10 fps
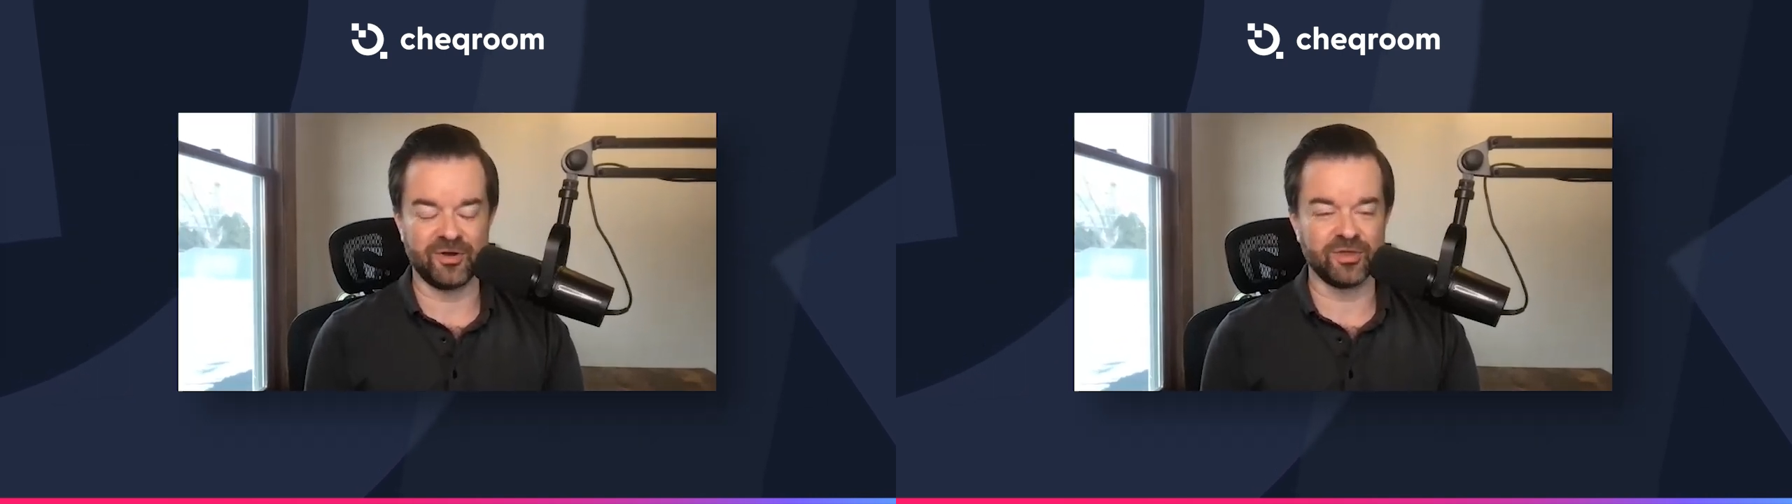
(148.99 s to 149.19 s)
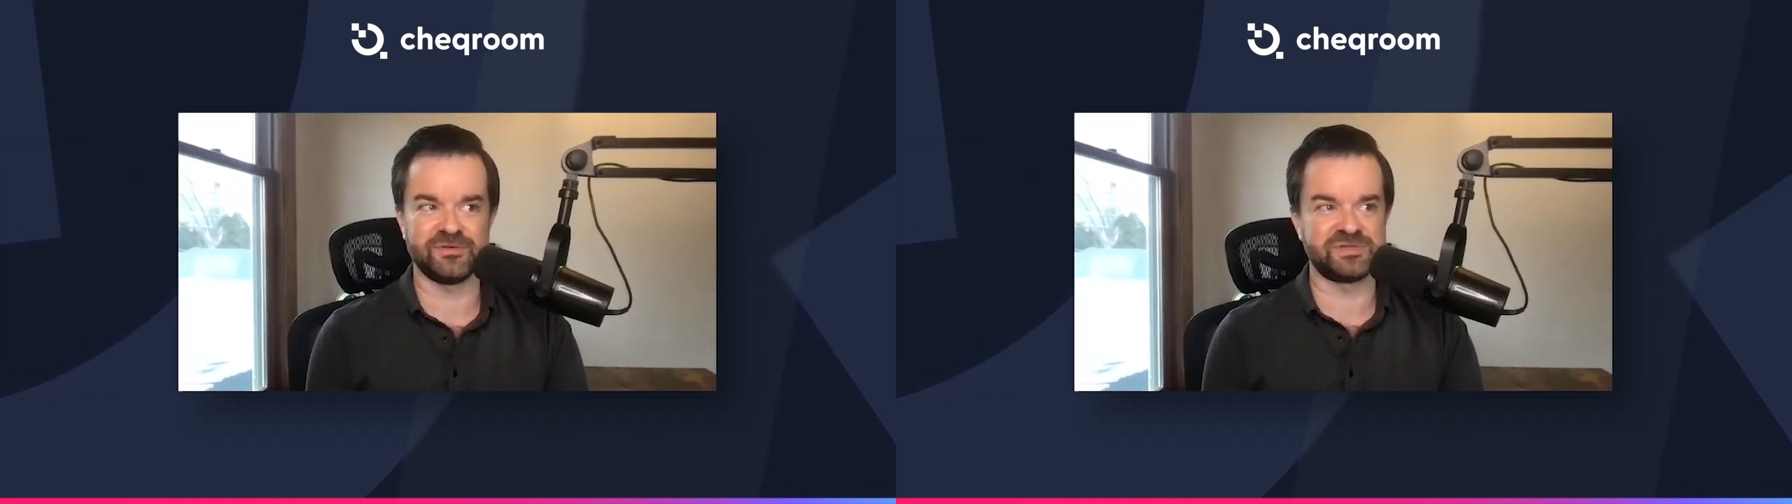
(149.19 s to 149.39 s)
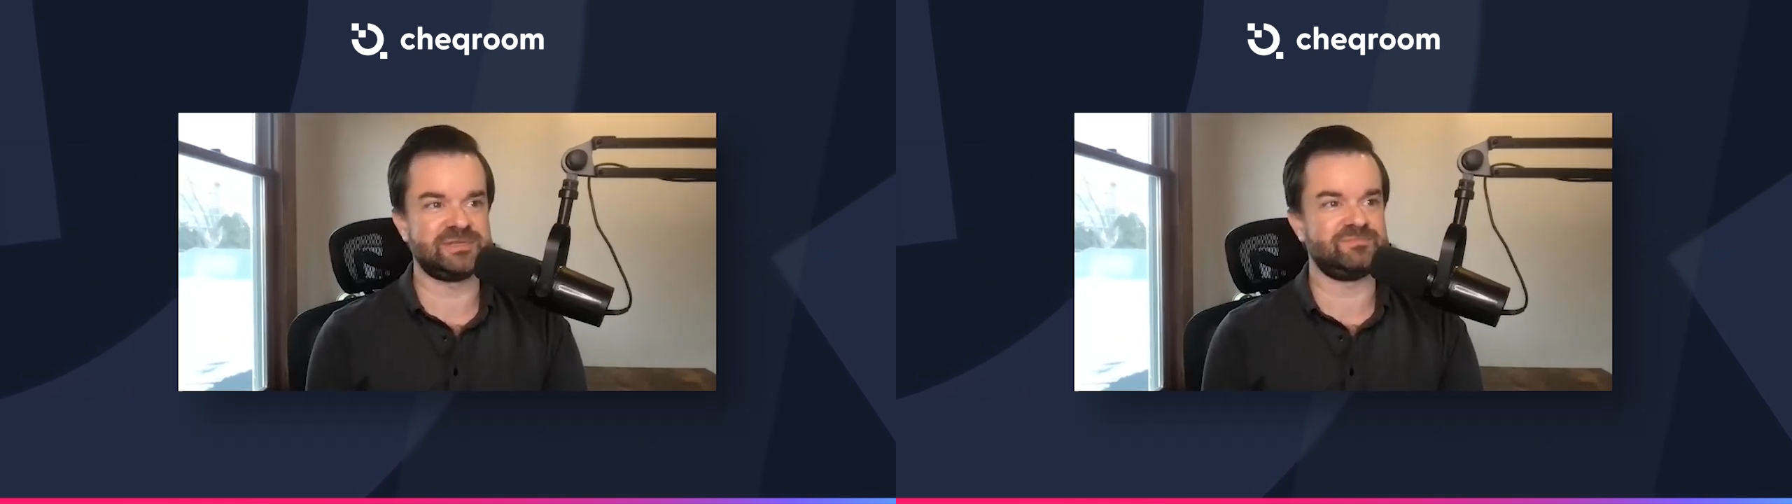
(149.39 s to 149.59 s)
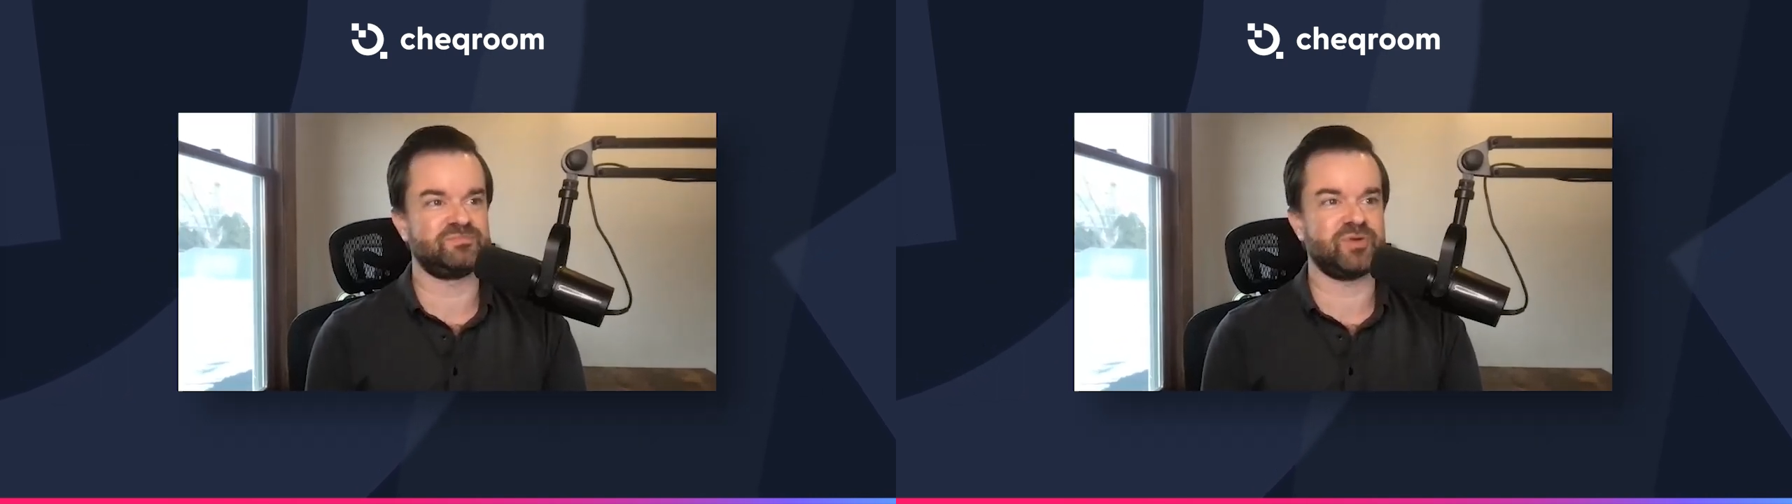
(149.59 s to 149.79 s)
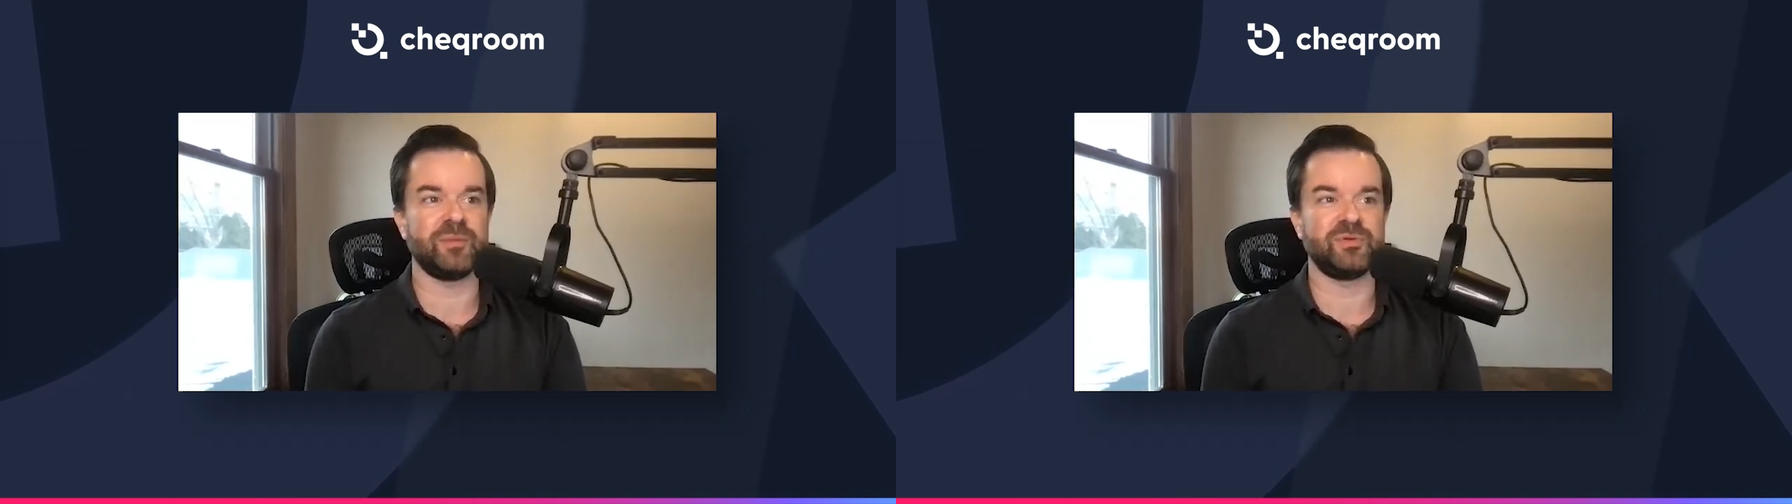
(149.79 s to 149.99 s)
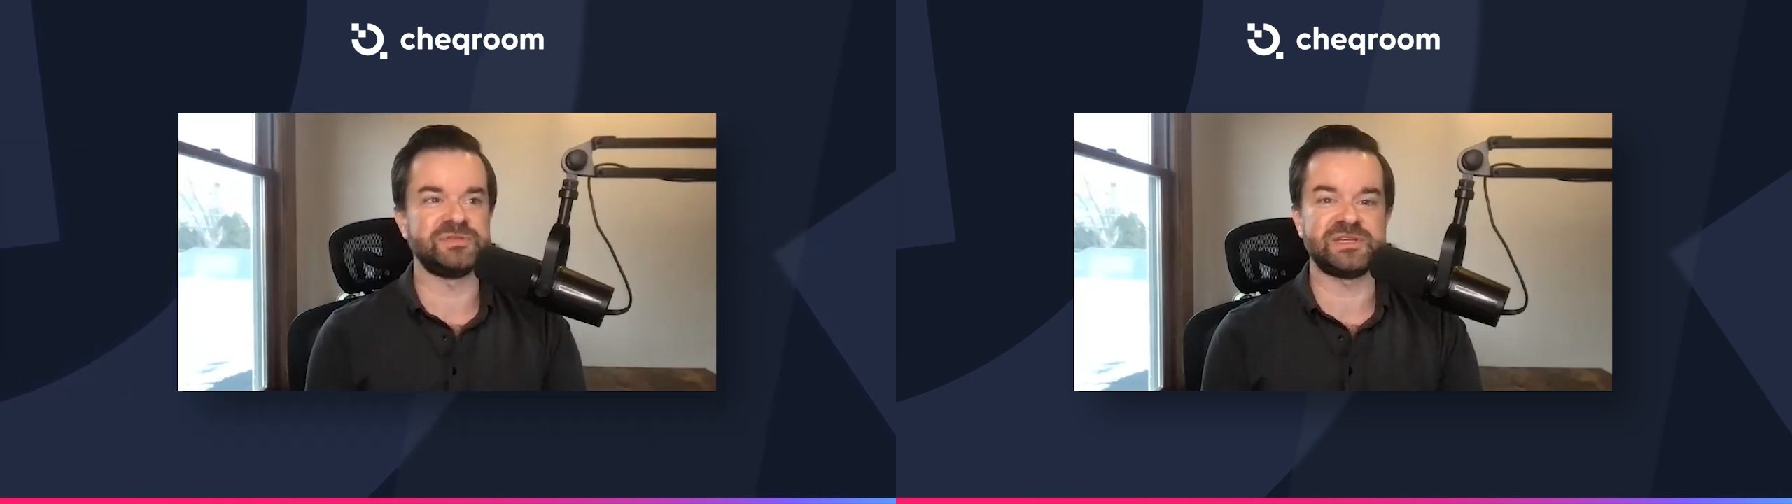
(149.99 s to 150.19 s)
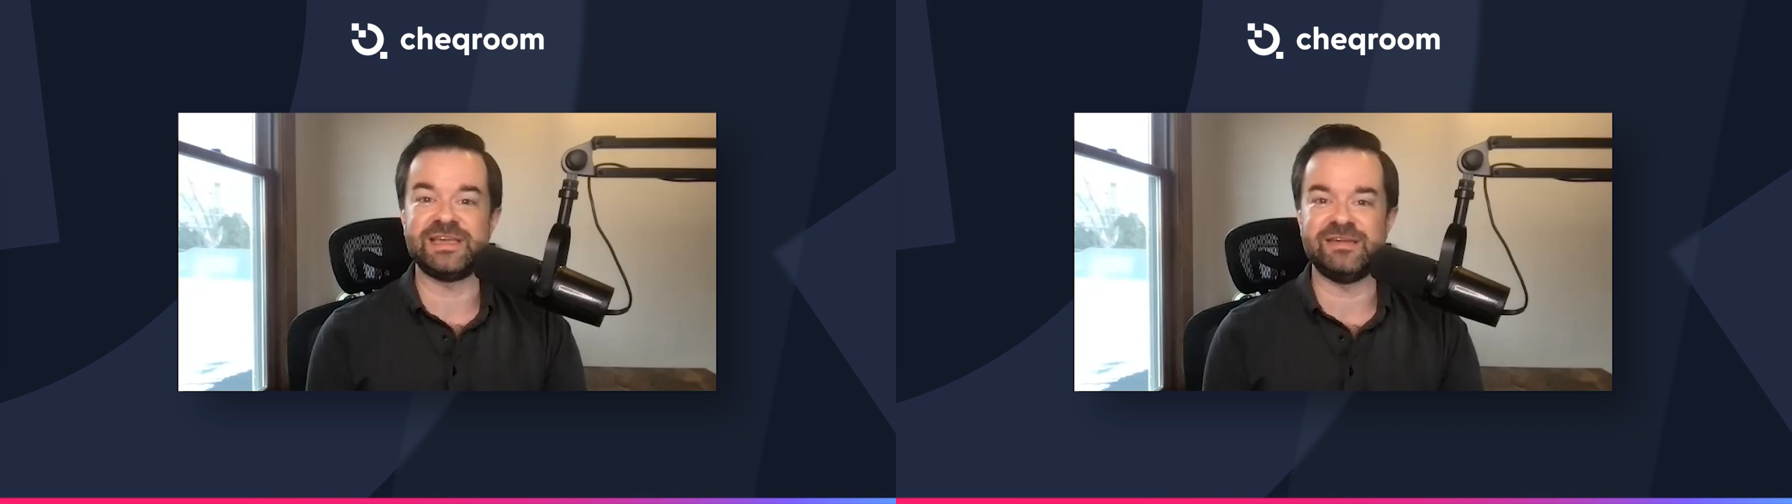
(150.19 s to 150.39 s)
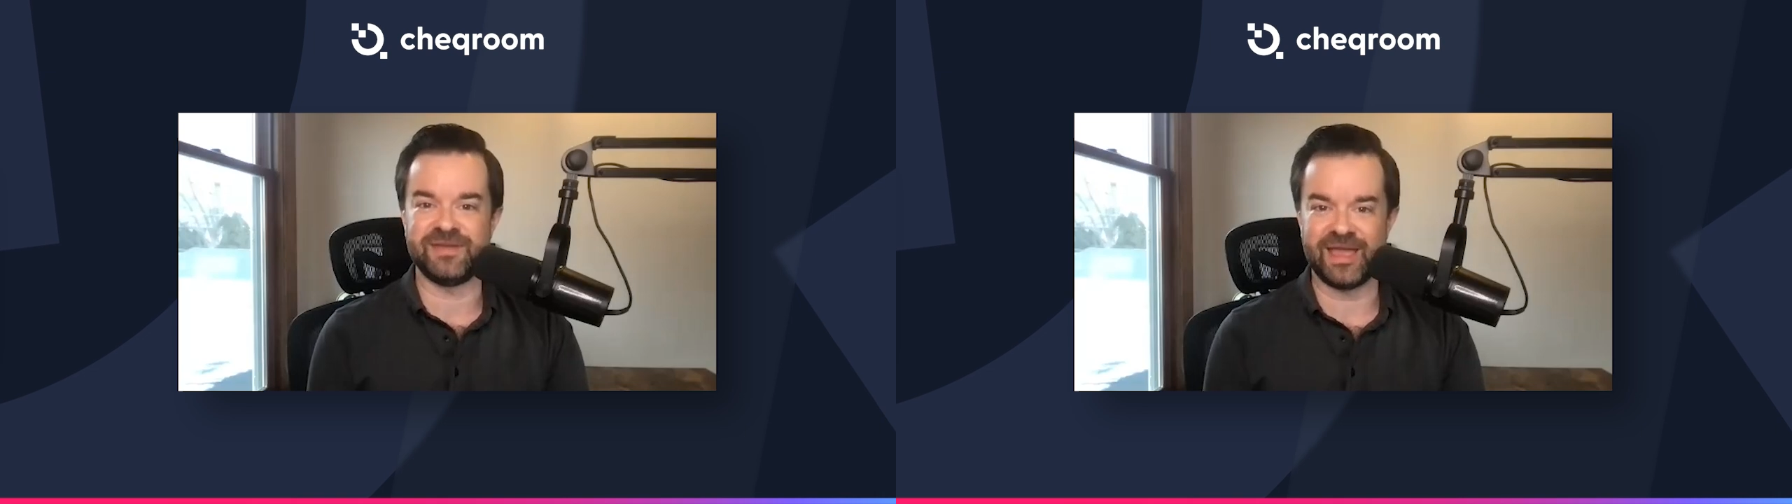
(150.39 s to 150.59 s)
Are those problems
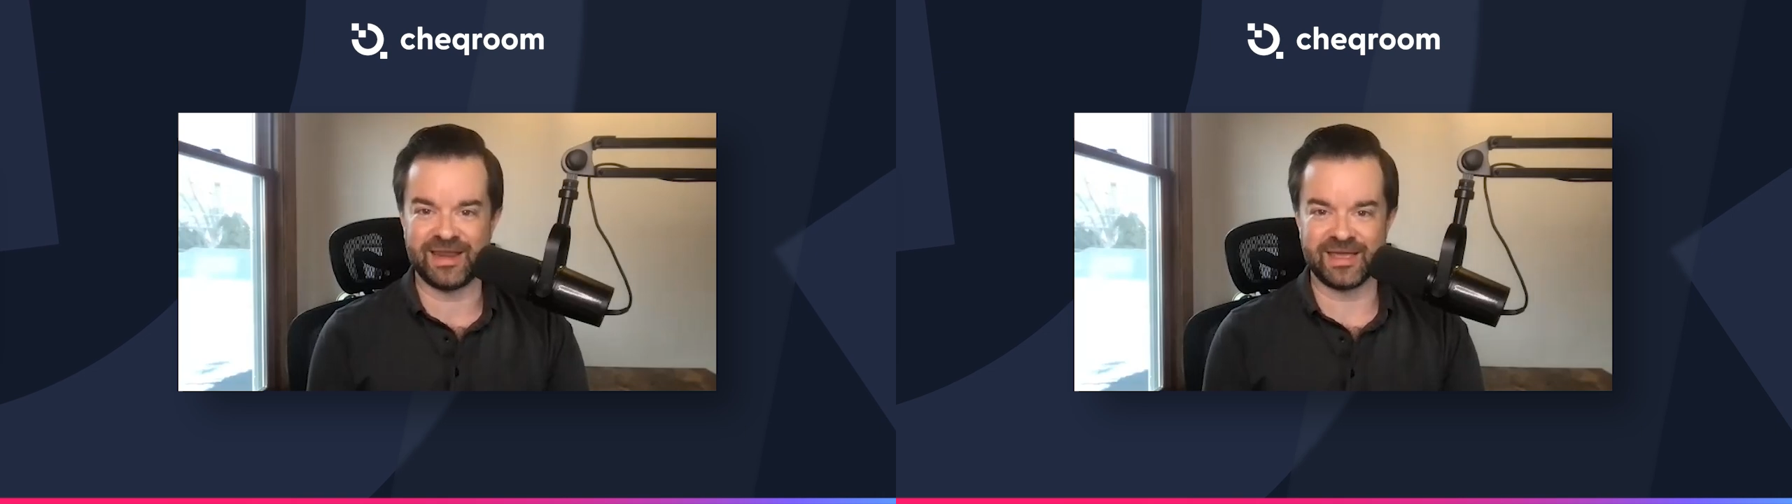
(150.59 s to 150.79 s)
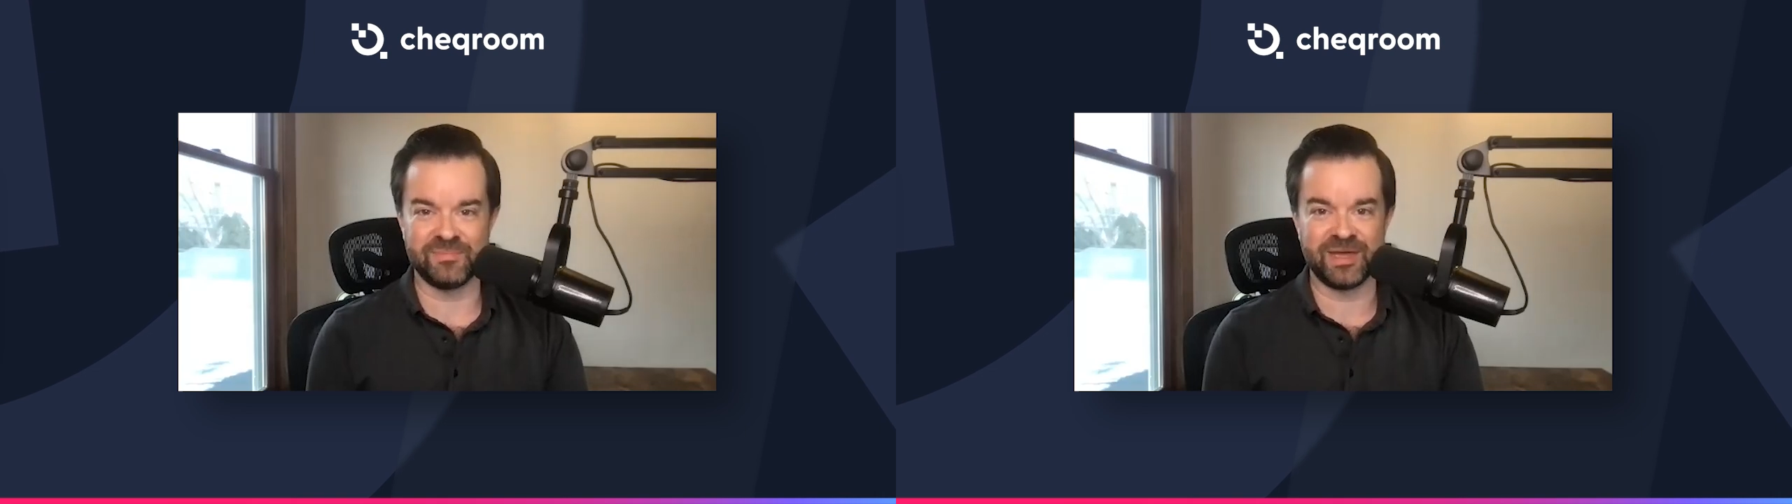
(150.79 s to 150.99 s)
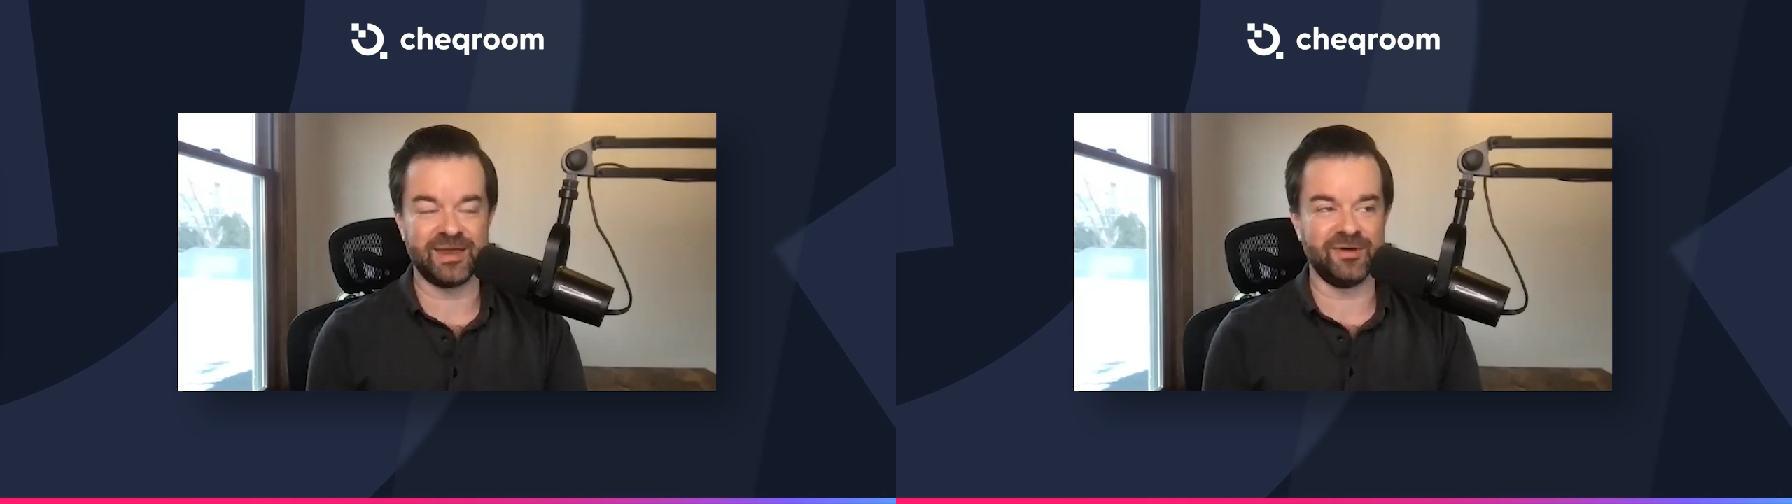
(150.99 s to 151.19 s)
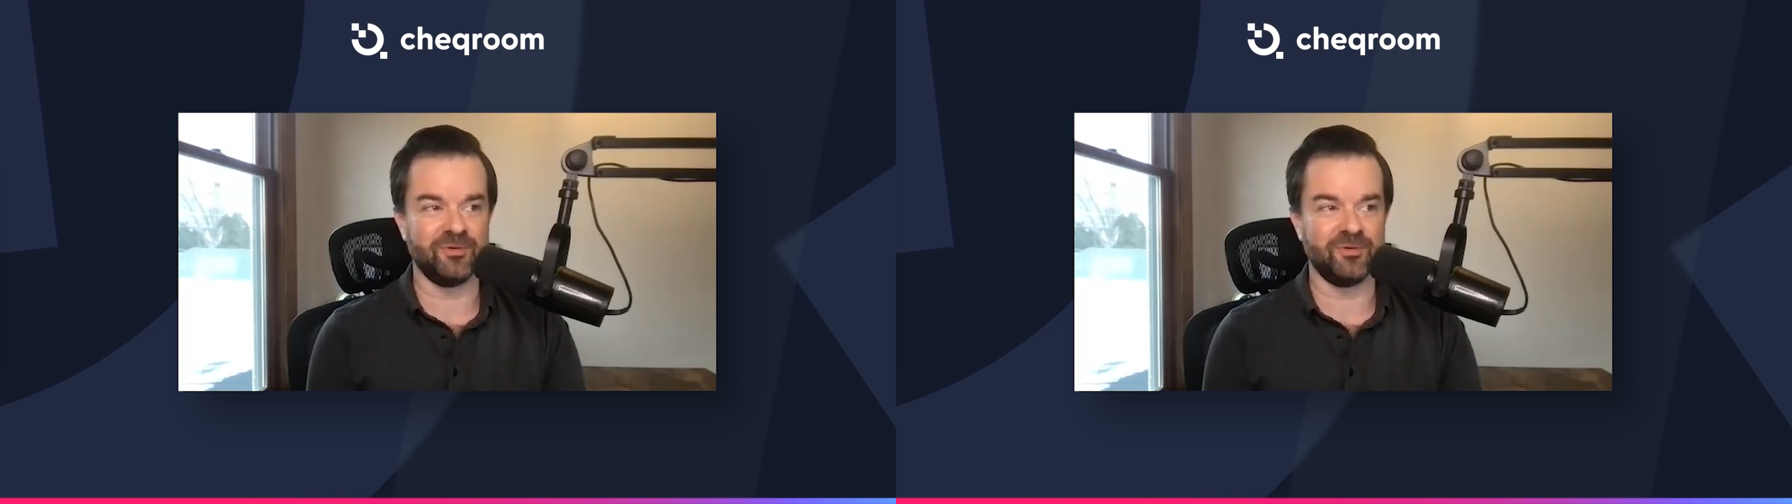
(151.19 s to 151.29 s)
alleviating a bit,